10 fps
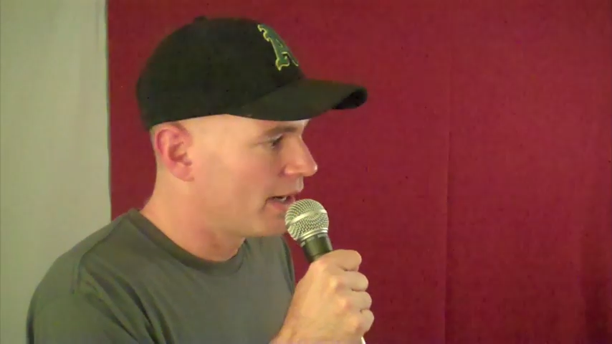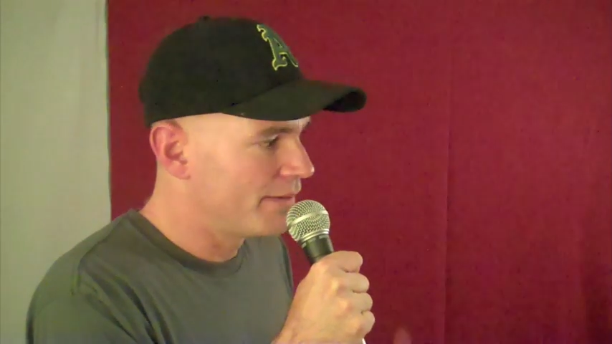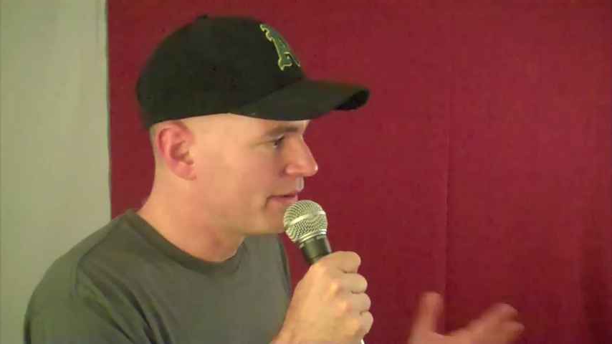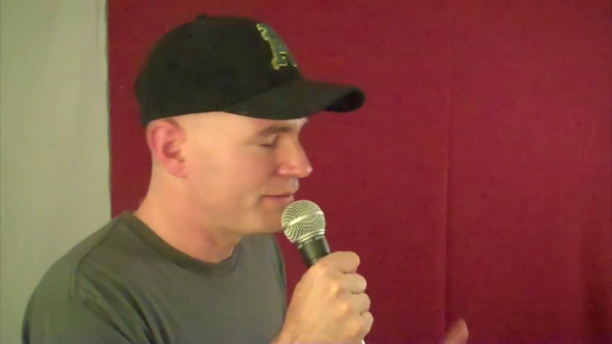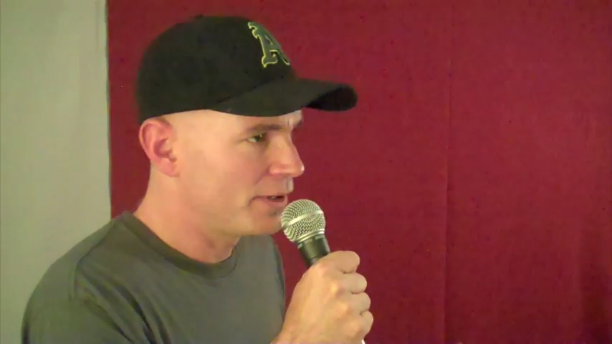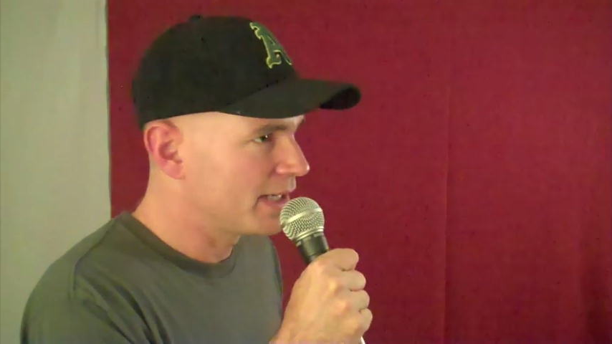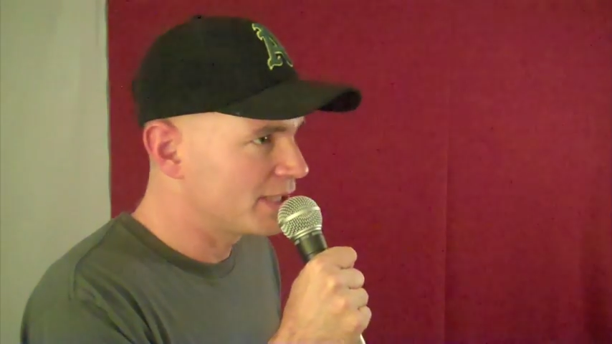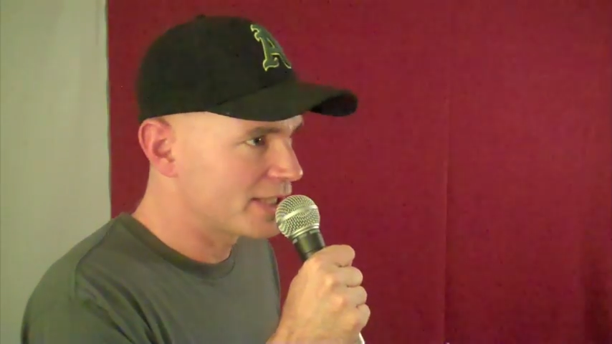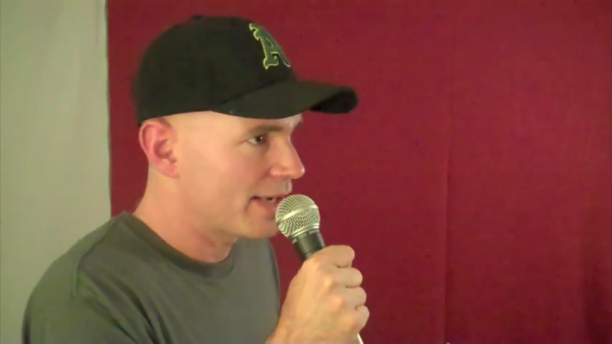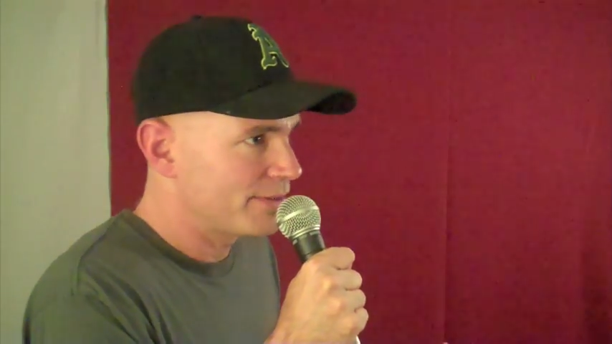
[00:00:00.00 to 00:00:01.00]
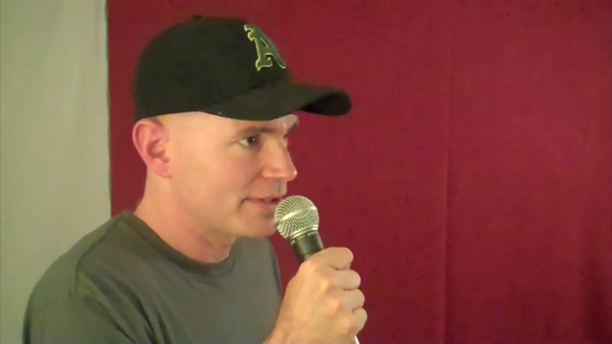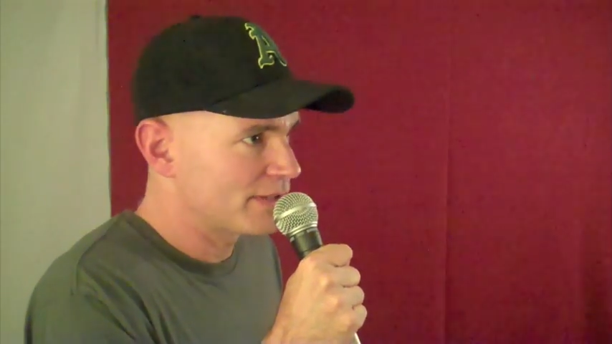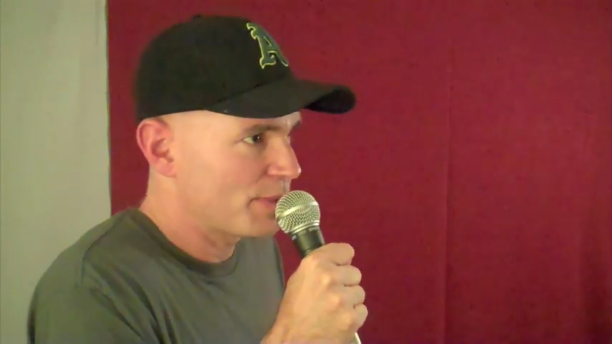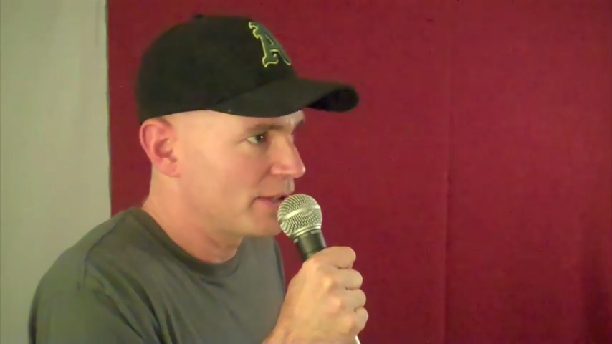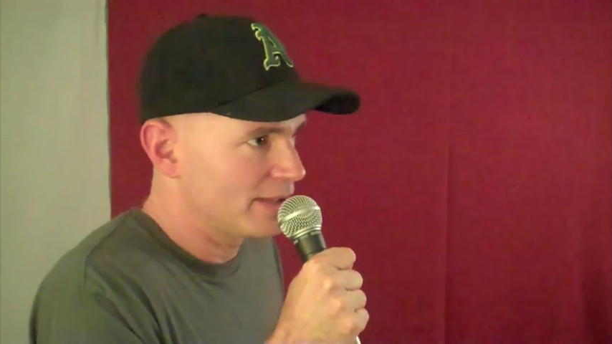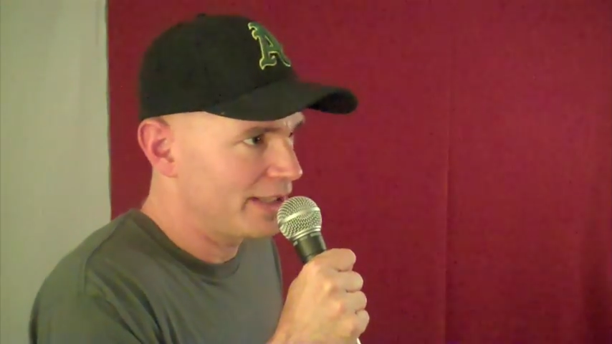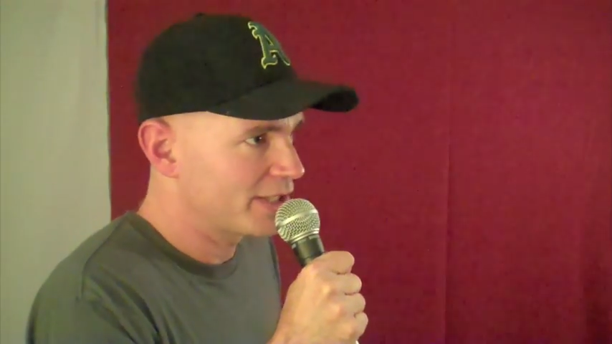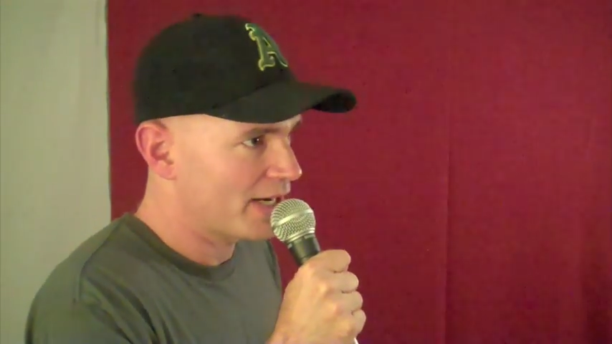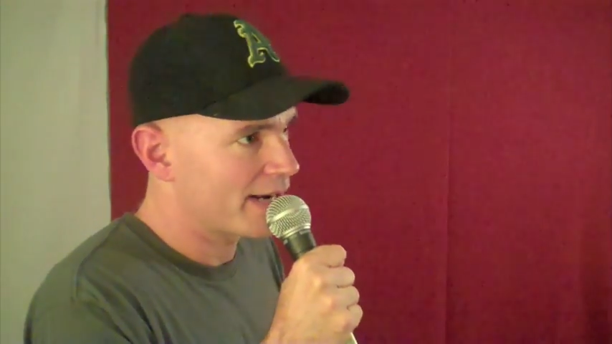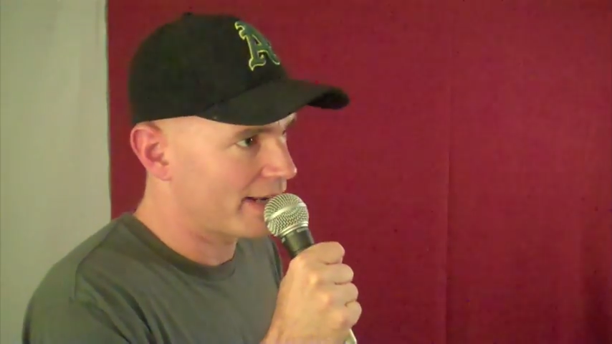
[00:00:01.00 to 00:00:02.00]
of the footage that was supposedly
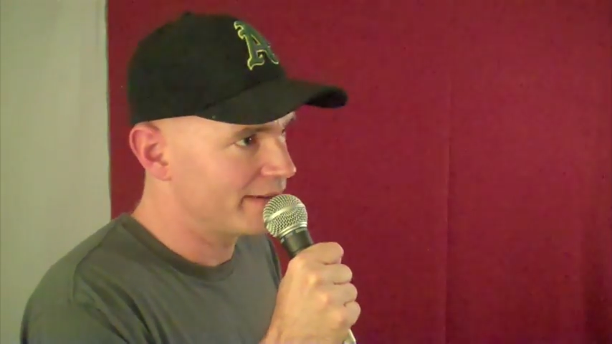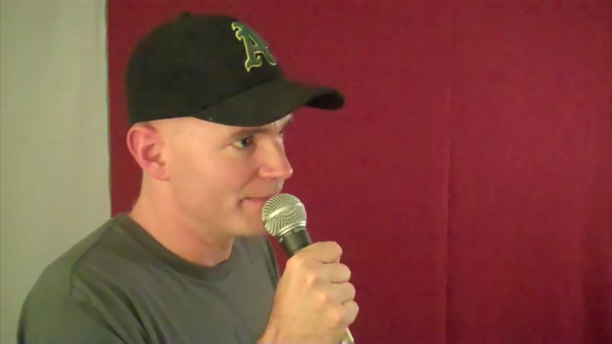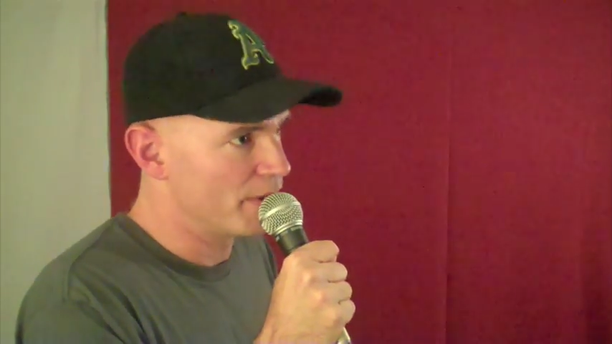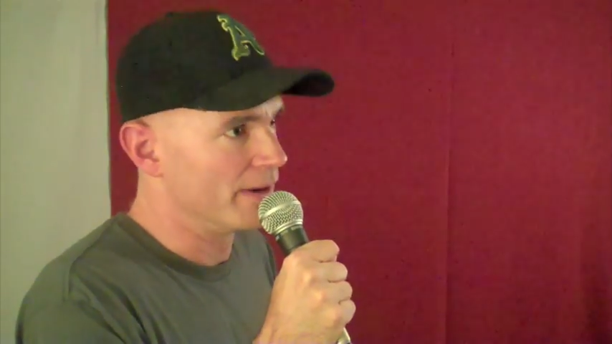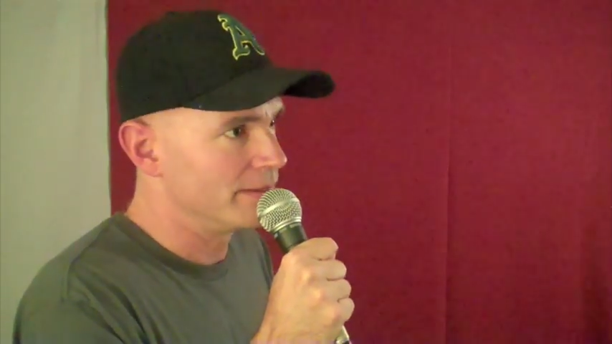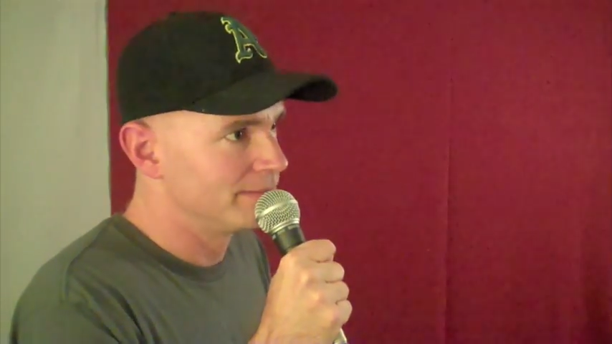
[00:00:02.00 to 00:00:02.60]
shot on the moon?